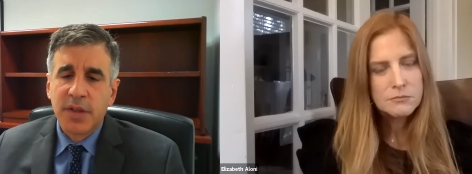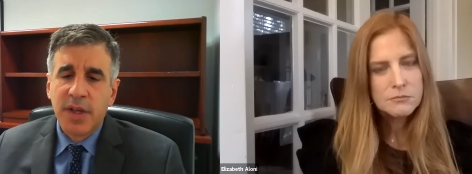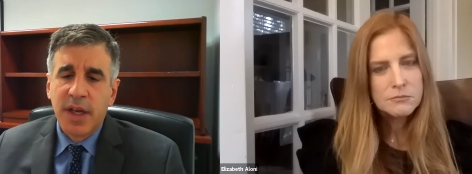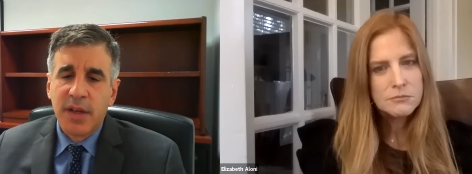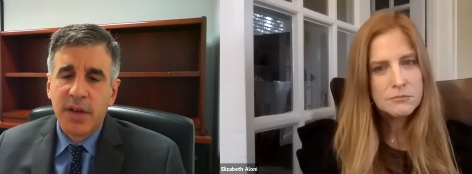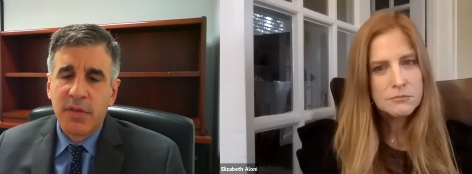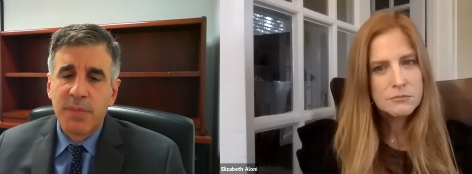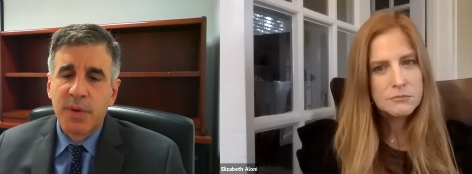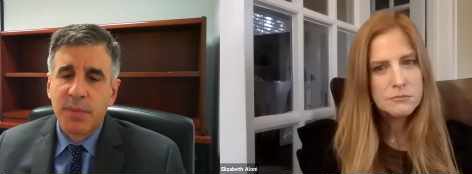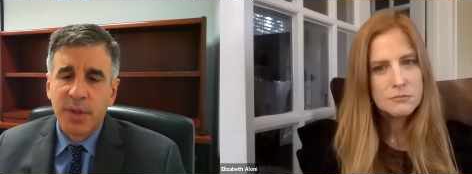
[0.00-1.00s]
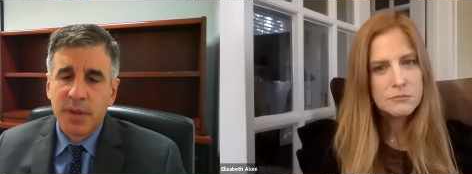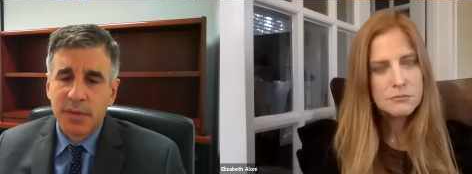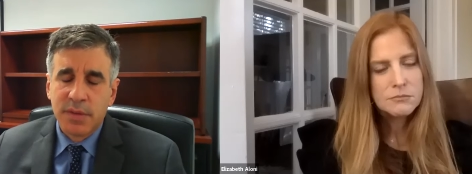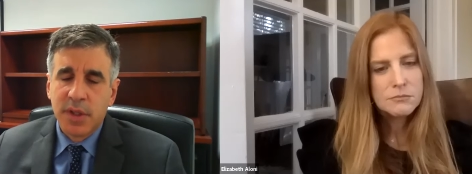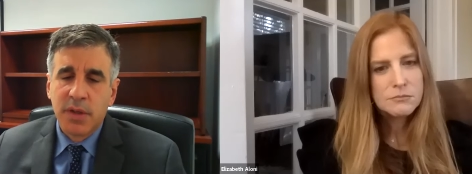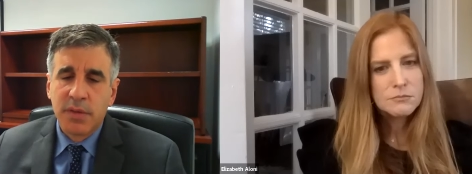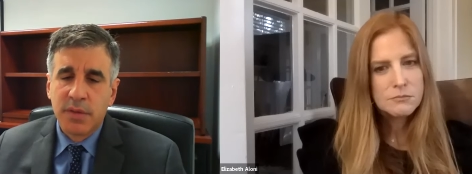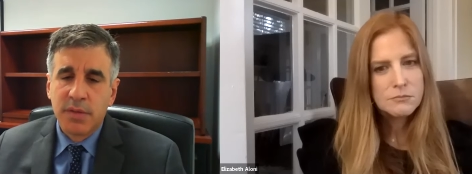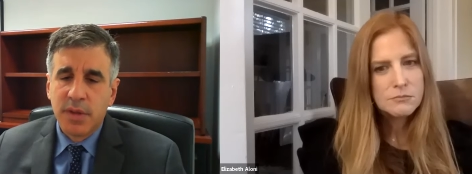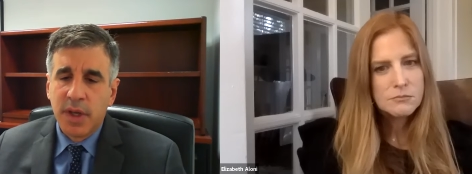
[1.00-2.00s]
Speaker 1: And these are not irreparable,
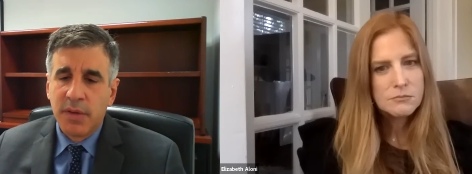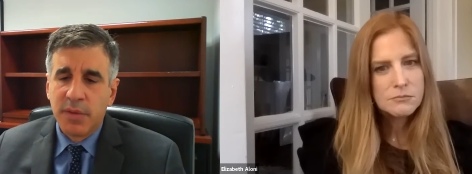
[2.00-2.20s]
you know,